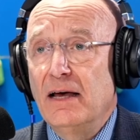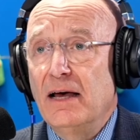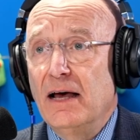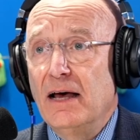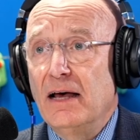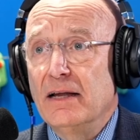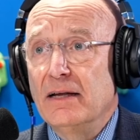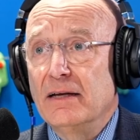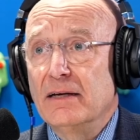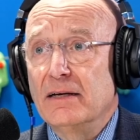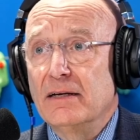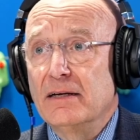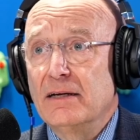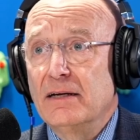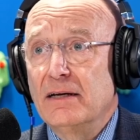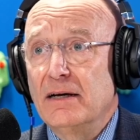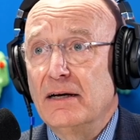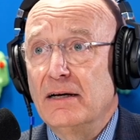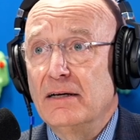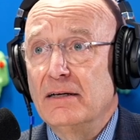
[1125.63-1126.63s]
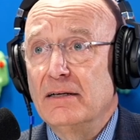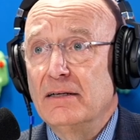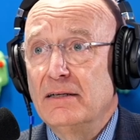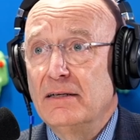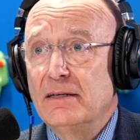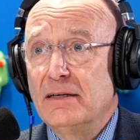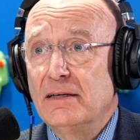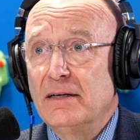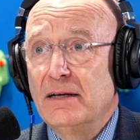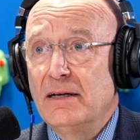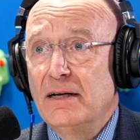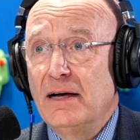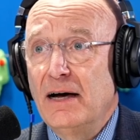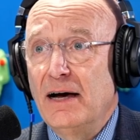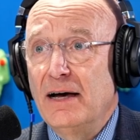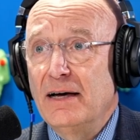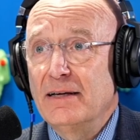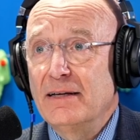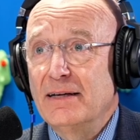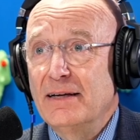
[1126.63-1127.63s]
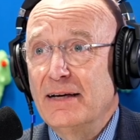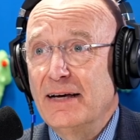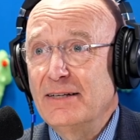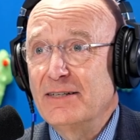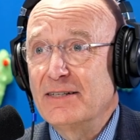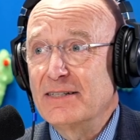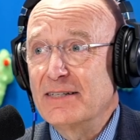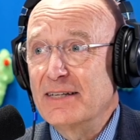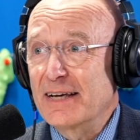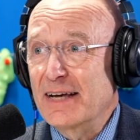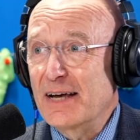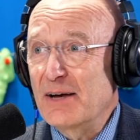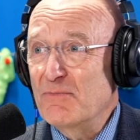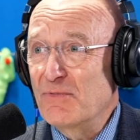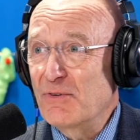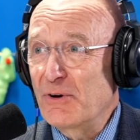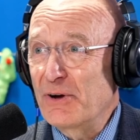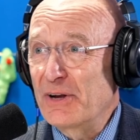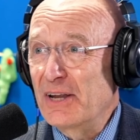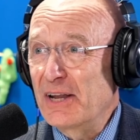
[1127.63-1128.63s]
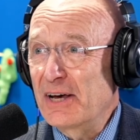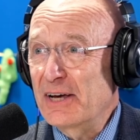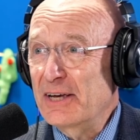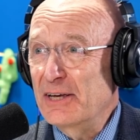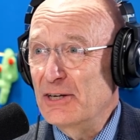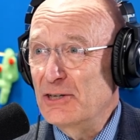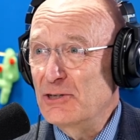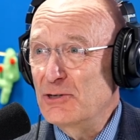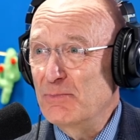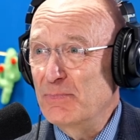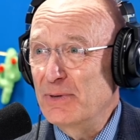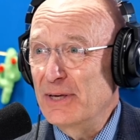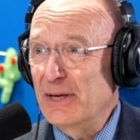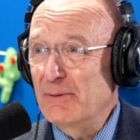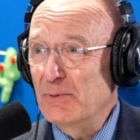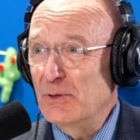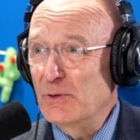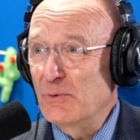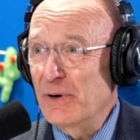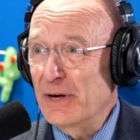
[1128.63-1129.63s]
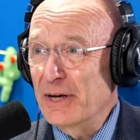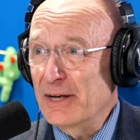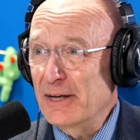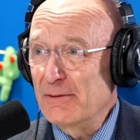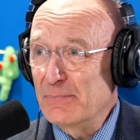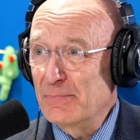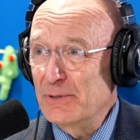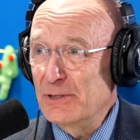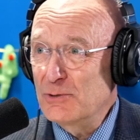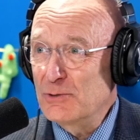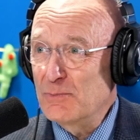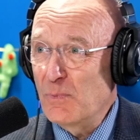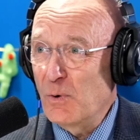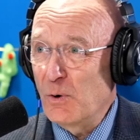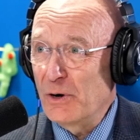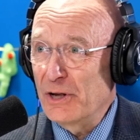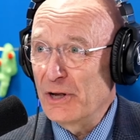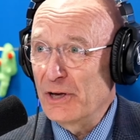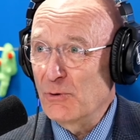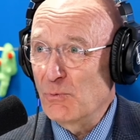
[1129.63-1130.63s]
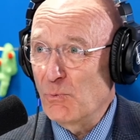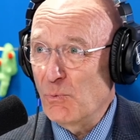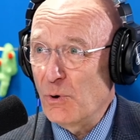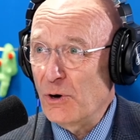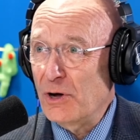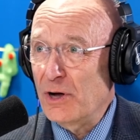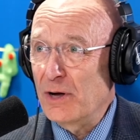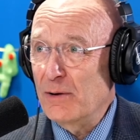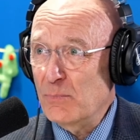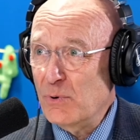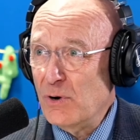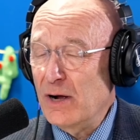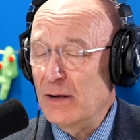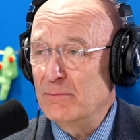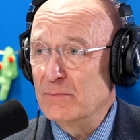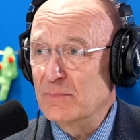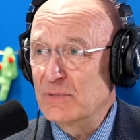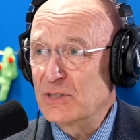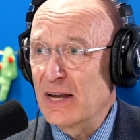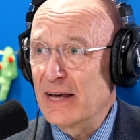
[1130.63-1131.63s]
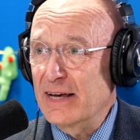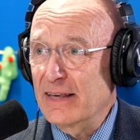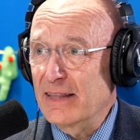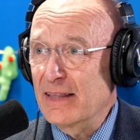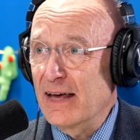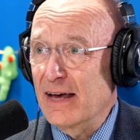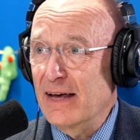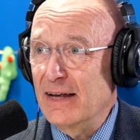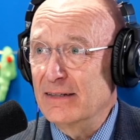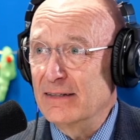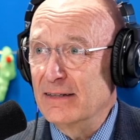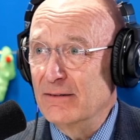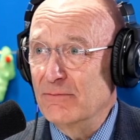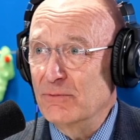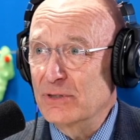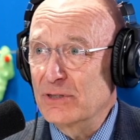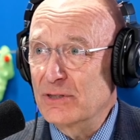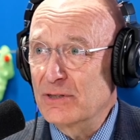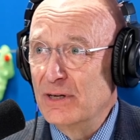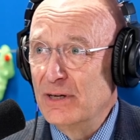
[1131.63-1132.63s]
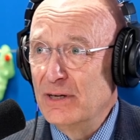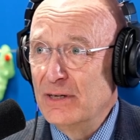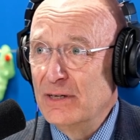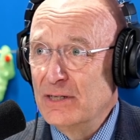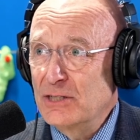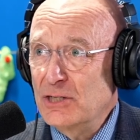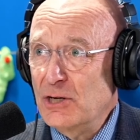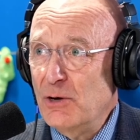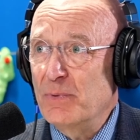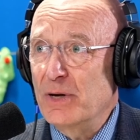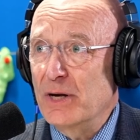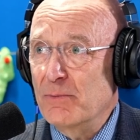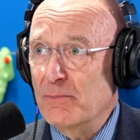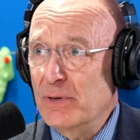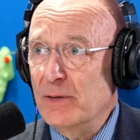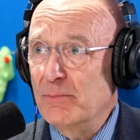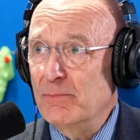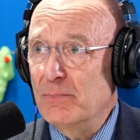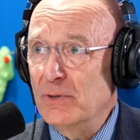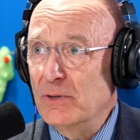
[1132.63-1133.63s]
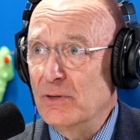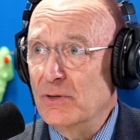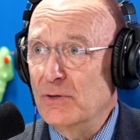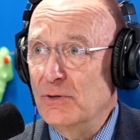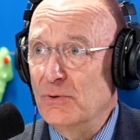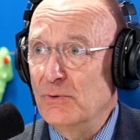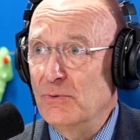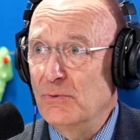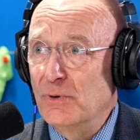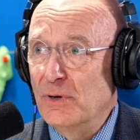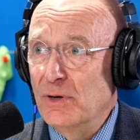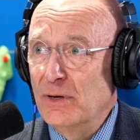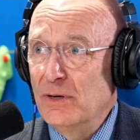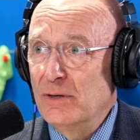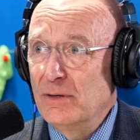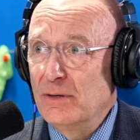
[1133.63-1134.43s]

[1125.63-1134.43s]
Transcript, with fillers: And uh, I, I just think I'm very lucky to be able to wake up each morning and work on problems like that and with so many people who